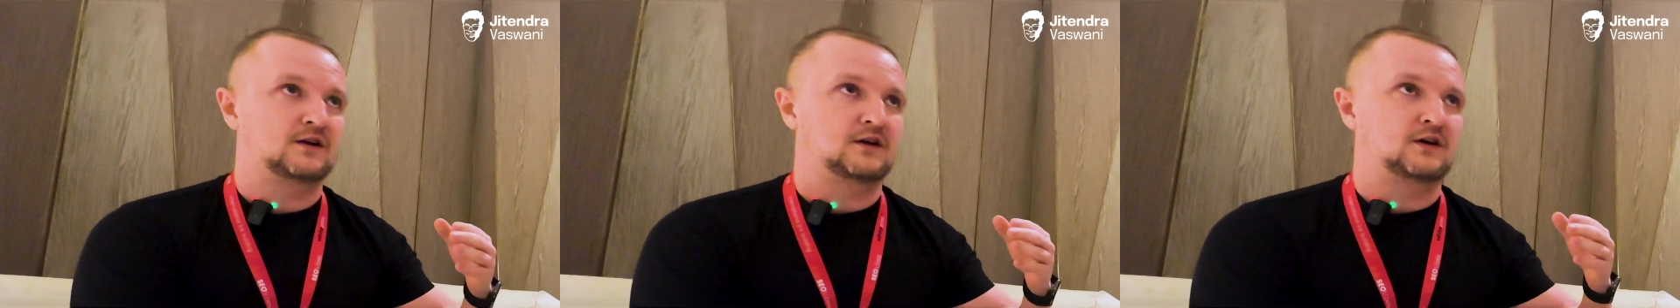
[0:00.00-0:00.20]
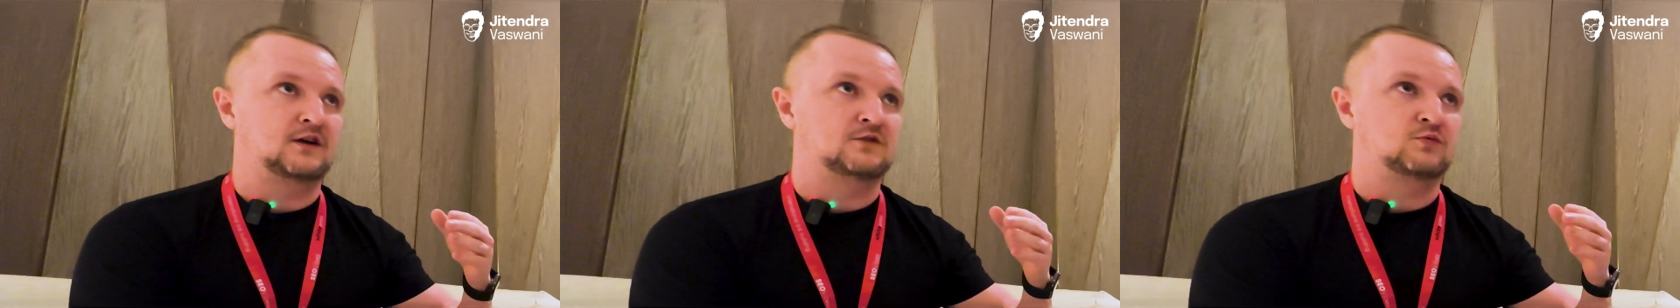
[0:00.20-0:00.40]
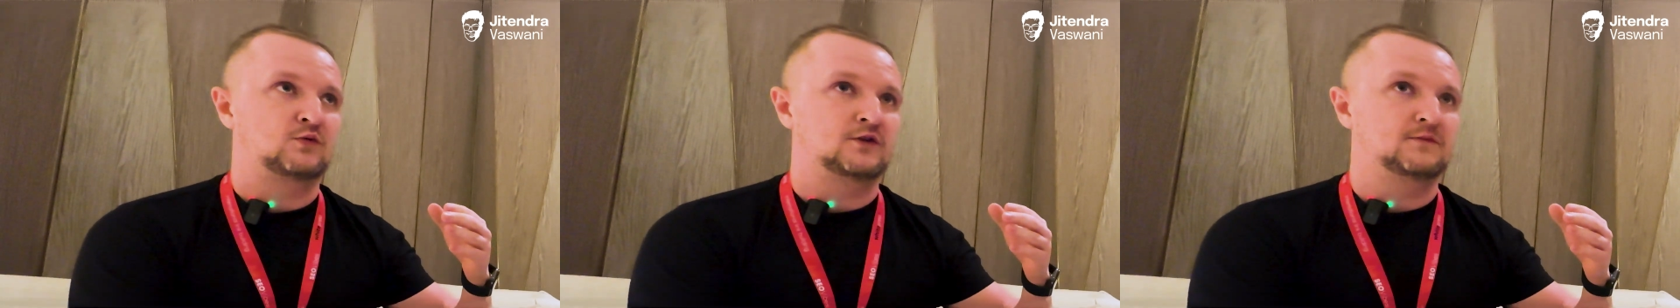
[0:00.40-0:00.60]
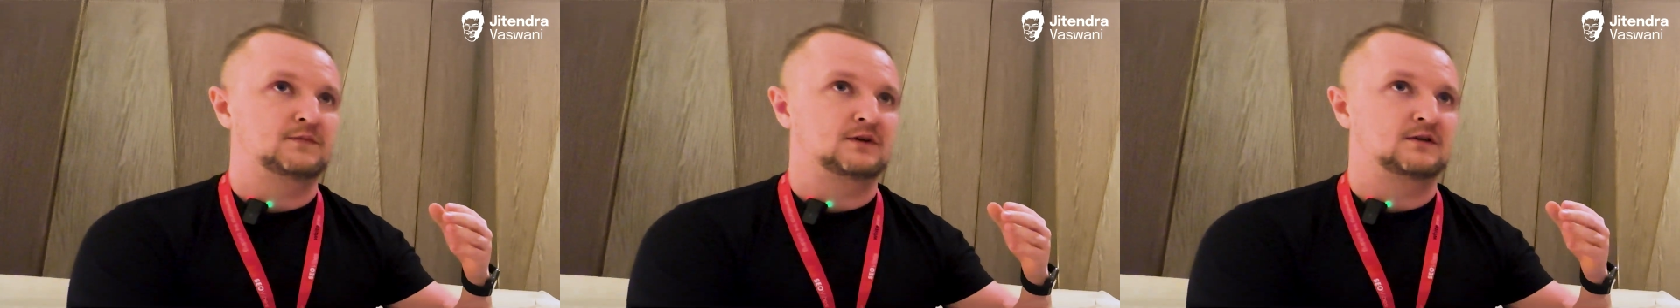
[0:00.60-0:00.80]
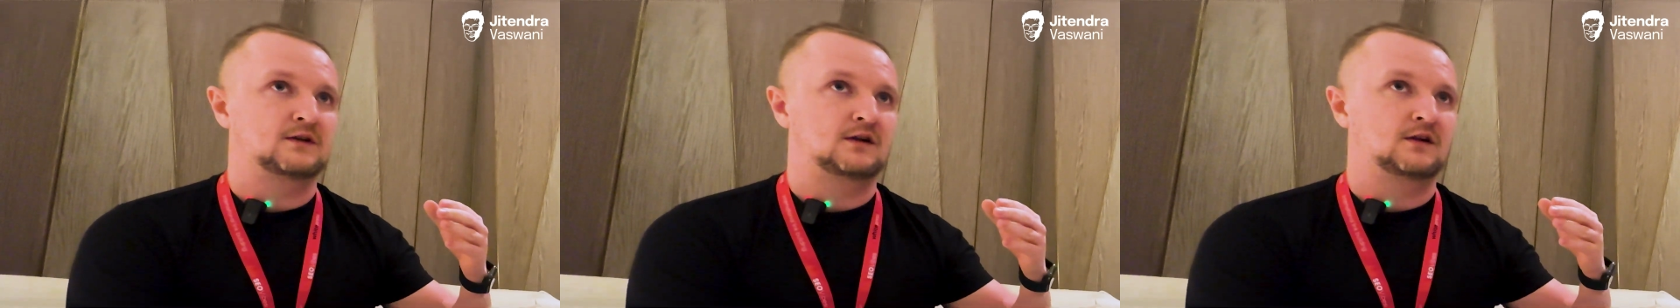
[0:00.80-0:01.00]
it won't be
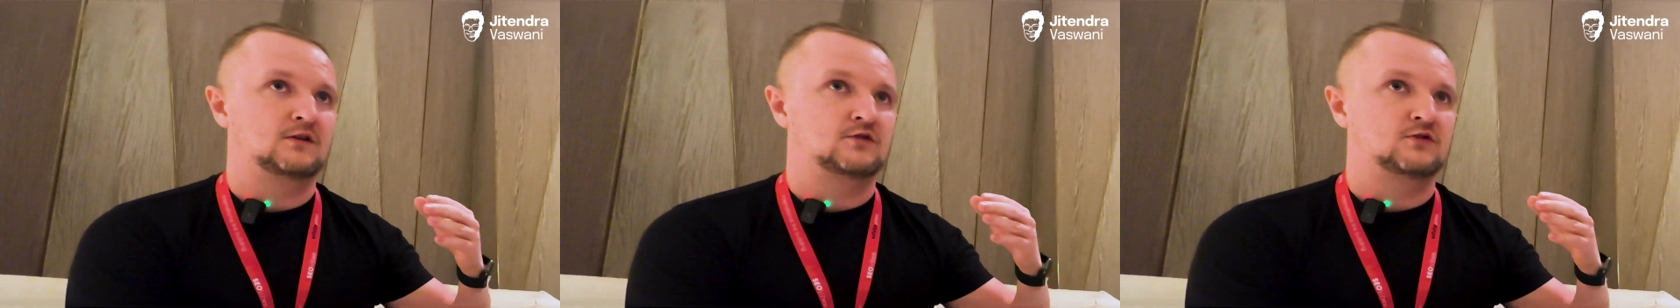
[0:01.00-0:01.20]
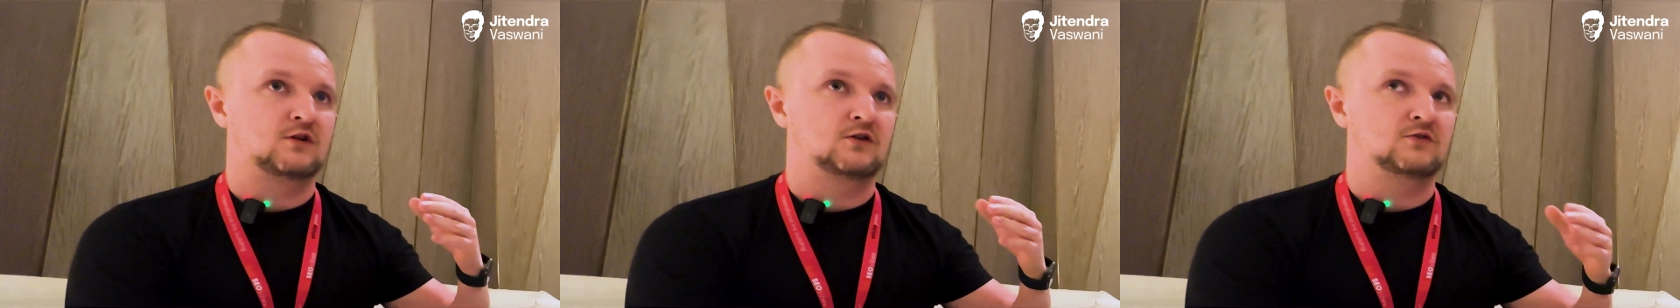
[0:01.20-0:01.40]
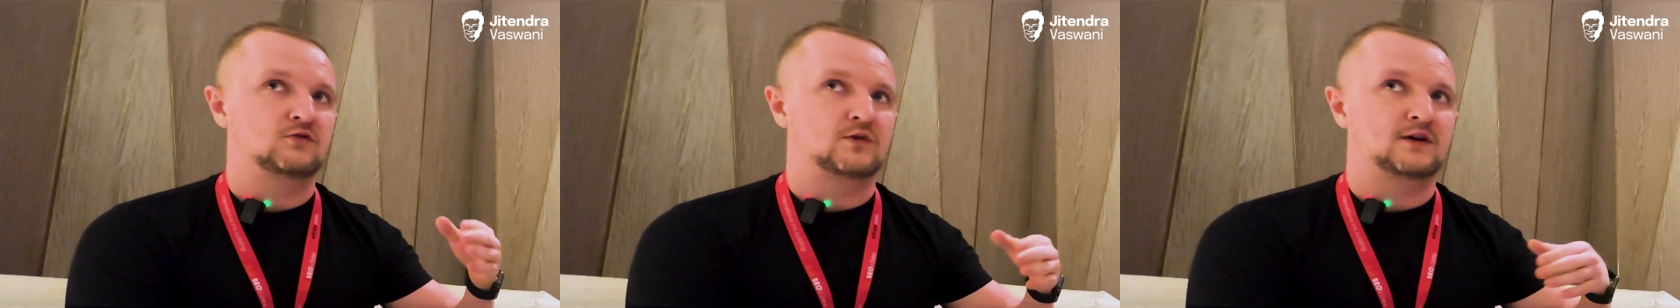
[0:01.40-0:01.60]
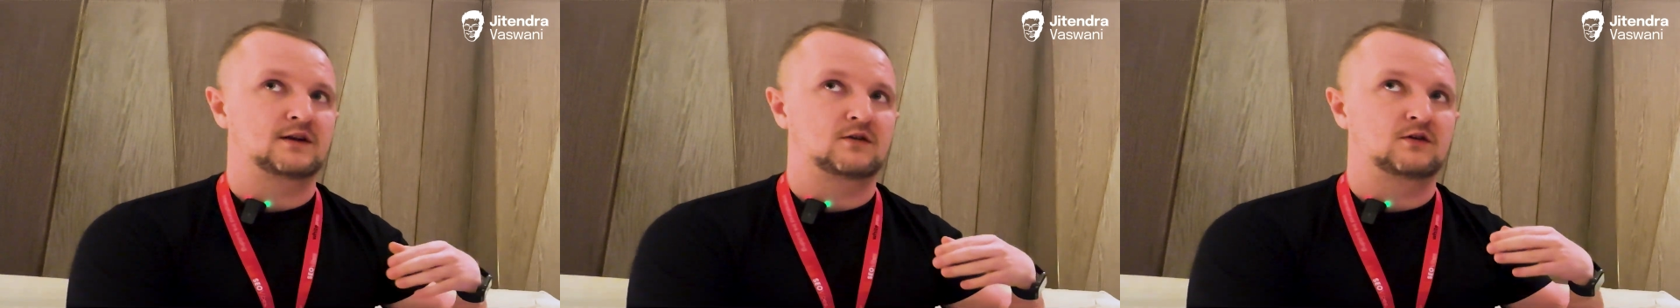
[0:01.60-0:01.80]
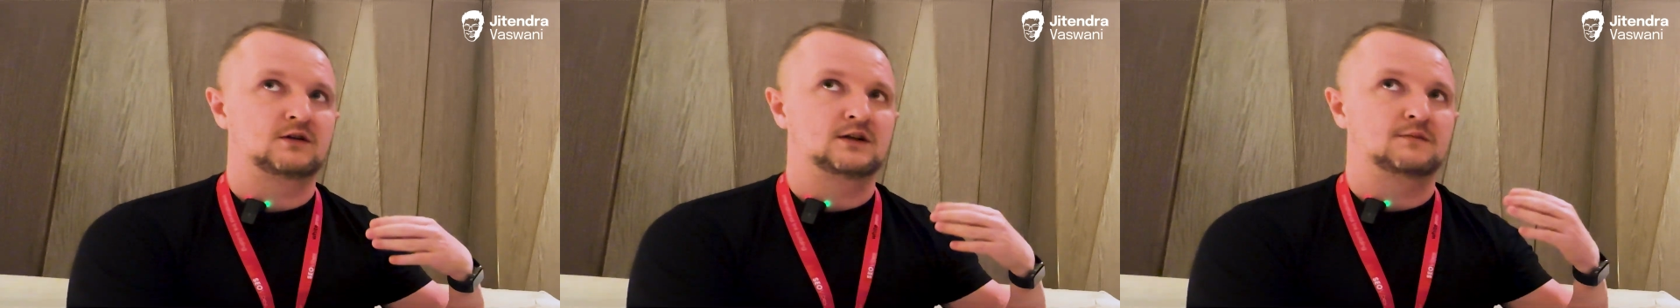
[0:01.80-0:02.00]
in the long run
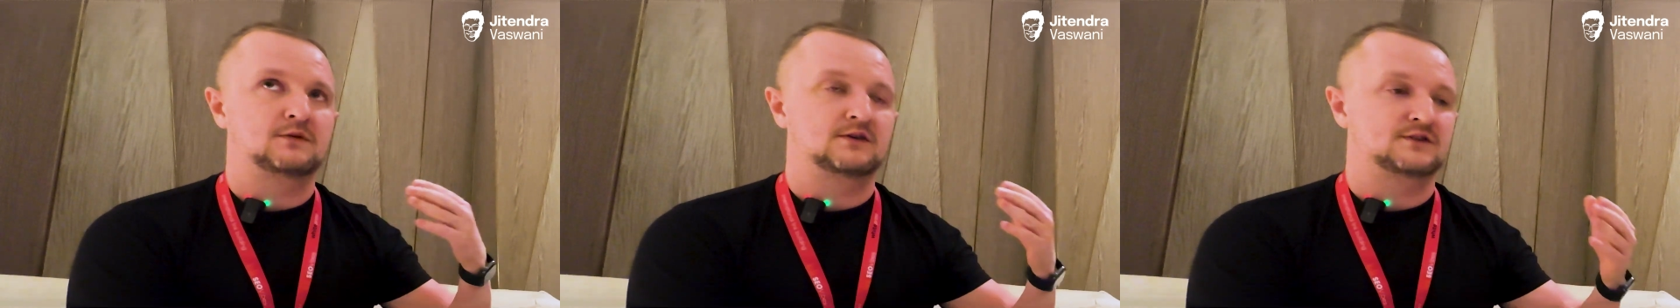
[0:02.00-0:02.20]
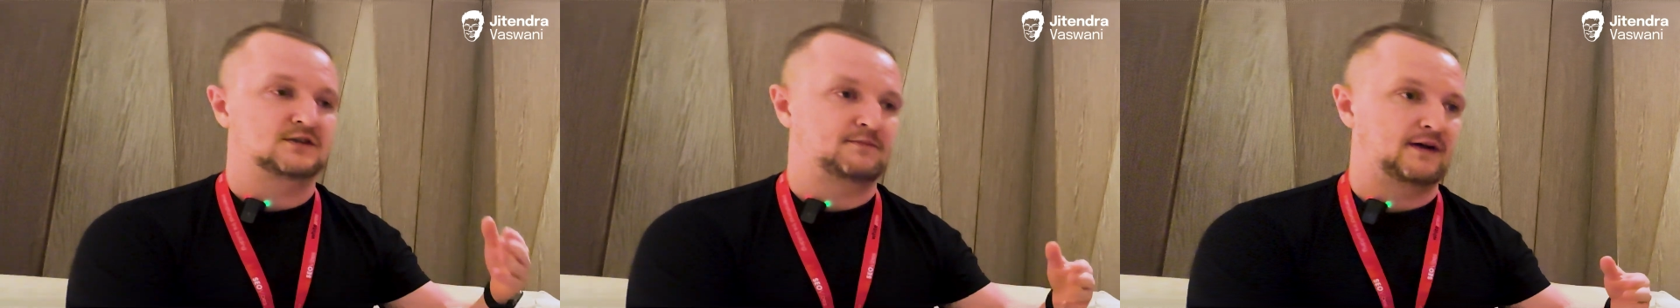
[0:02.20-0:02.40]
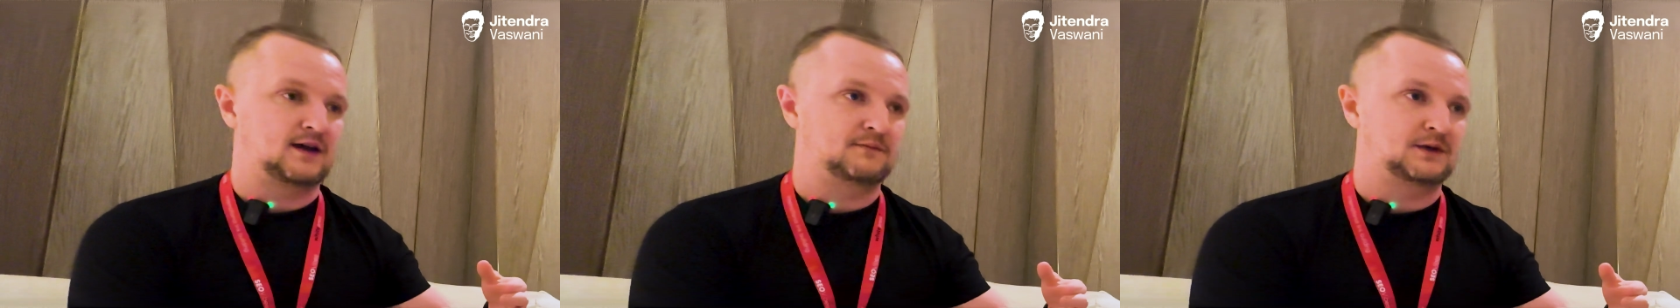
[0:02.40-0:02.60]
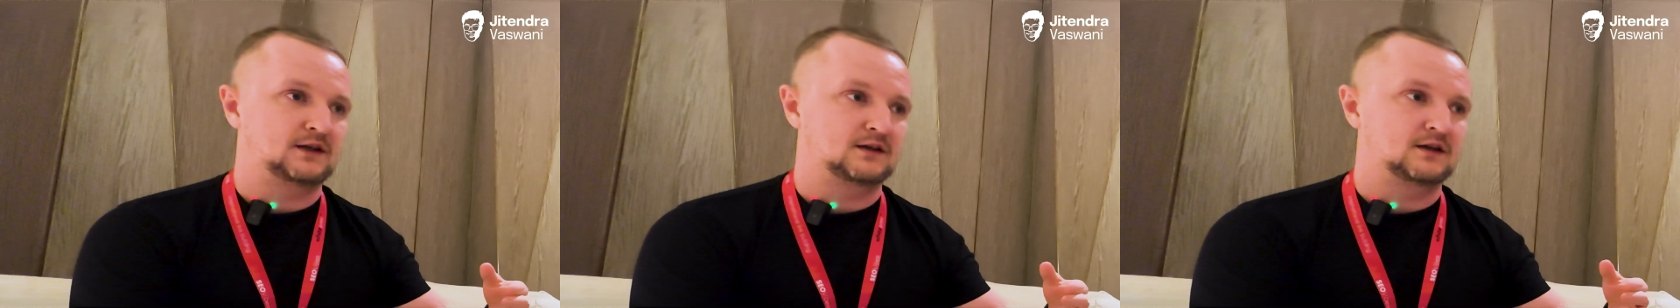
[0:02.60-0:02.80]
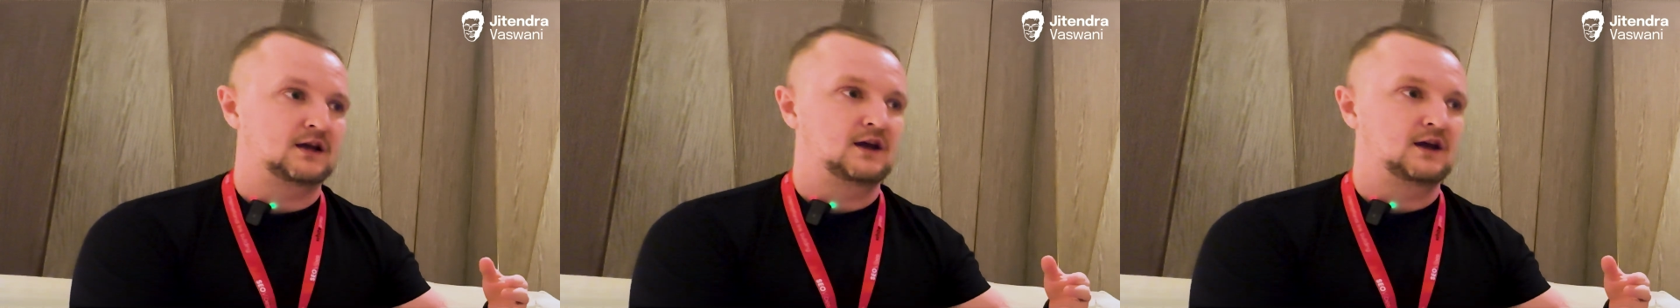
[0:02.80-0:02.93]
only about spamming,